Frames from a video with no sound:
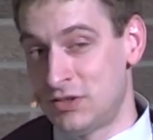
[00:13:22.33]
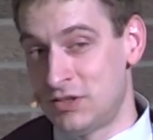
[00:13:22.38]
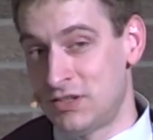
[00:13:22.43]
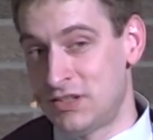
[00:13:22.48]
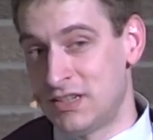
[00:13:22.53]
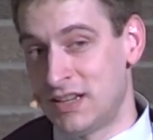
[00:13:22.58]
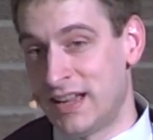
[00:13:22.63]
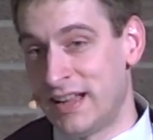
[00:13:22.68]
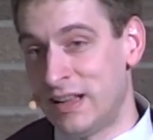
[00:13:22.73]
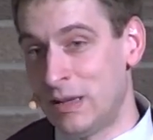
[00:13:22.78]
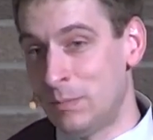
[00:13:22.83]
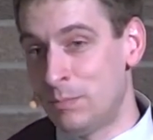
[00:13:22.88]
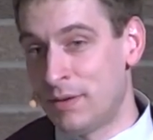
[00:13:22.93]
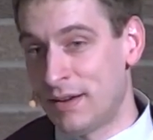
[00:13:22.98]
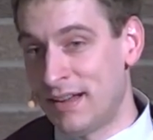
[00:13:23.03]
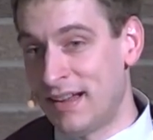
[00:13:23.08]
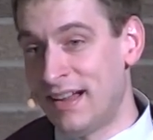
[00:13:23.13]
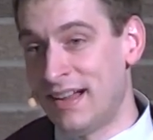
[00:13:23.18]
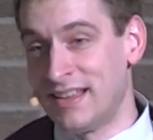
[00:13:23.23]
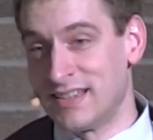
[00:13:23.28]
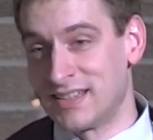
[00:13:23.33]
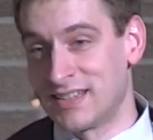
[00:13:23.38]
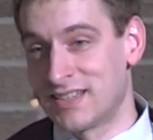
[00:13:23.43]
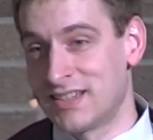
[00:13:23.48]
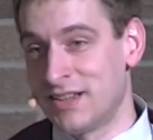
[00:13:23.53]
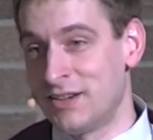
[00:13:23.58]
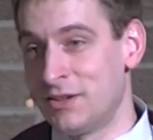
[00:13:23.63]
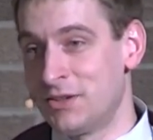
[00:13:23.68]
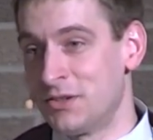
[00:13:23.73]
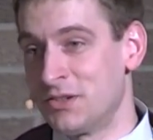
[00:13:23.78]
to help us
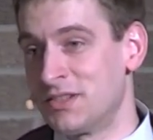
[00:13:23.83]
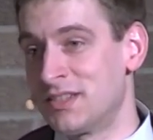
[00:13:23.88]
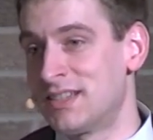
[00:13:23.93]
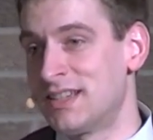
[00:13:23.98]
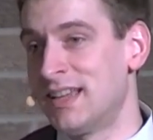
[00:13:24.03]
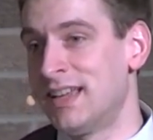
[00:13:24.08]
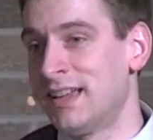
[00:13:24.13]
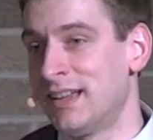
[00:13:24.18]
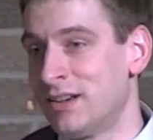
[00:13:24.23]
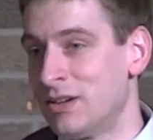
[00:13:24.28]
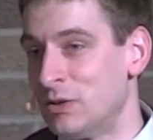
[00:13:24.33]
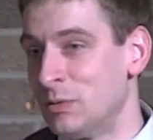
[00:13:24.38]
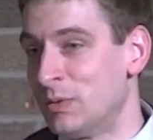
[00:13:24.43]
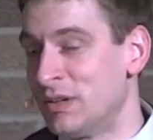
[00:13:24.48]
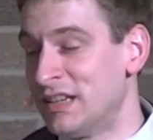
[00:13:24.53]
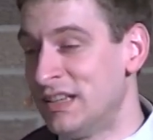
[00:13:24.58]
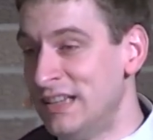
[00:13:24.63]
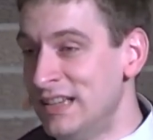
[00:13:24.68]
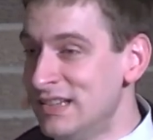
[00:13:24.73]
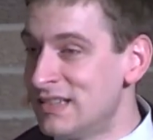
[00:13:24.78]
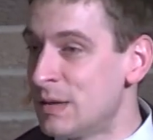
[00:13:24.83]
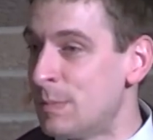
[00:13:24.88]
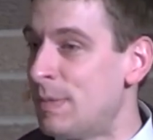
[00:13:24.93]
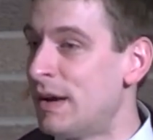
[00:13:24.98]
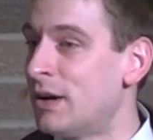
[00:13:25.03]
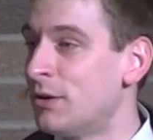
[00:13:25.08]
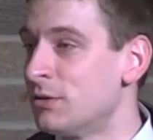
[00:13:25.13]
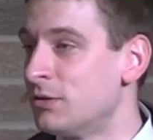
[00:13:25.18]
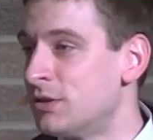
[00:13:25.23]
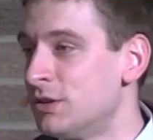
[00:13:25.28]
understand what he's
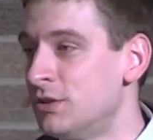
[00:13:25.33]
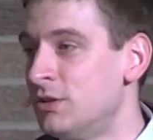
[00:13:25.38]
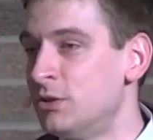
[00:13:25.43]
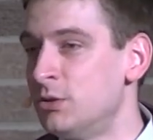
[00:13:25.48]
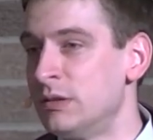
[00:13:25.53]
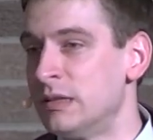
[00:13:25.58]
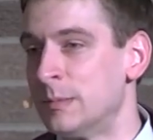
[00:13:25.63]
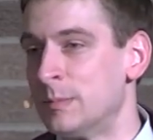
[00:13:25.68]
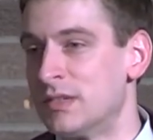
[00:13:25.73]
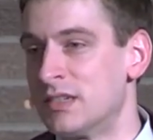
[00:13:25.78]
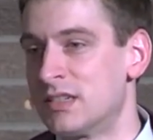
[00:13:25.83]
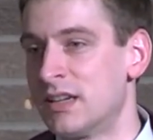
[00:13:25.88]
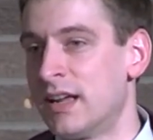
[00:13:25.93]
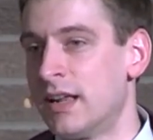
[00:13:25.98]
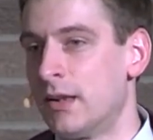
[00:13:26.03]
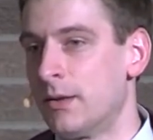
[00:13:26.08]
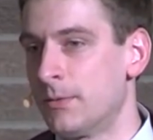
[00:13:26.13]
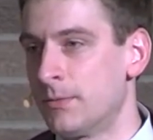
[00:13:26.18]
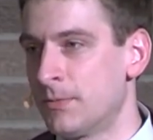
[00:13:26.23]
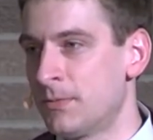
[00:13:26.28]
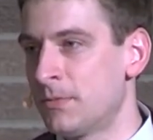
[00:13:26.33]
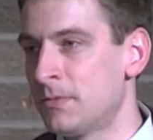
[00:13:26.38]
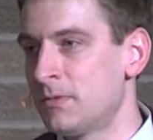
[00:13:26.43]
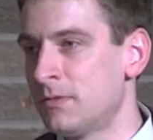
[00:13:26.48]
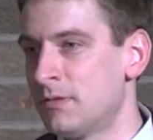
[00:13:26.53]
about to do himself